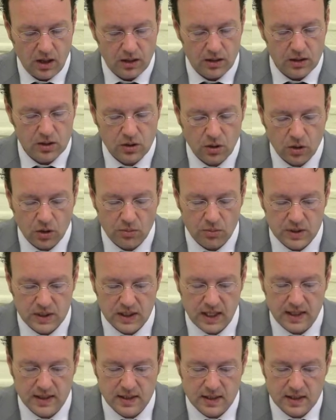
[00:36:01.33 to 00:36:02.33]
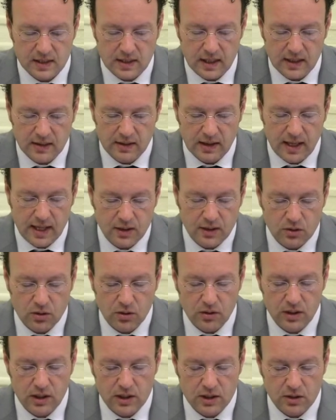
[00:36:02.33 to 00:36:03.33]
The circumstances that led
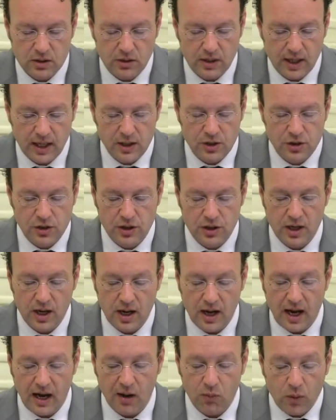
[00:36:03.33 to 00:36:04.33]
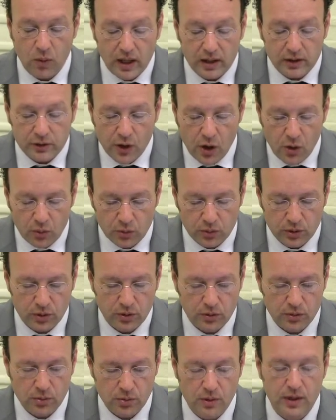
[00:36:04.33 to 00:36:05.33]
to this donation are well known
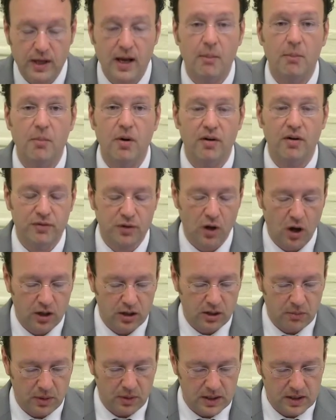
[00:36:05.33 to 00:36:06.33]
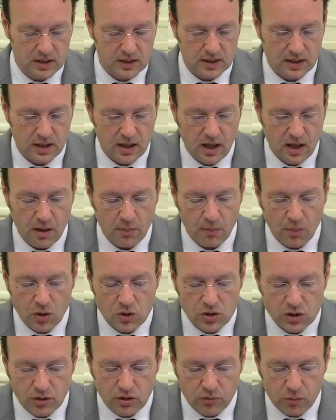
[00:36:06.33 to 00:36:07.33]
through a number of documents,
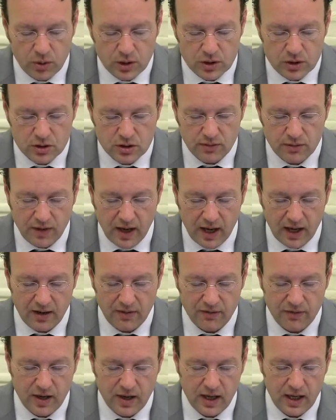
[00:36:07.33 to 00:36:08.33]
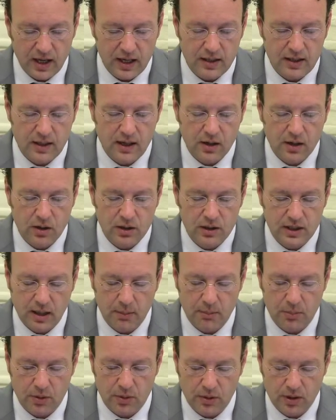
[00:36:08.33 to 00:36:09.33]
most of which survive in near
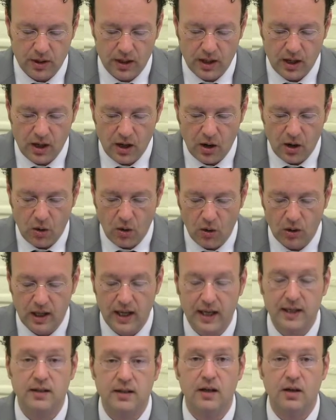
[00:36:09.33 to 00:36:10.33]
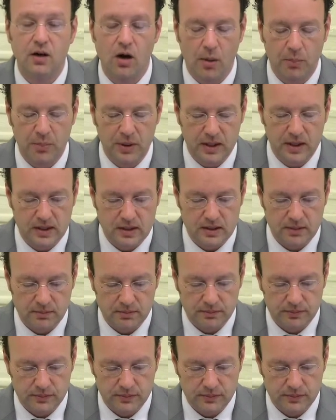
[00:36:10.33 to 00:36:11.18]
contemporary or later copies.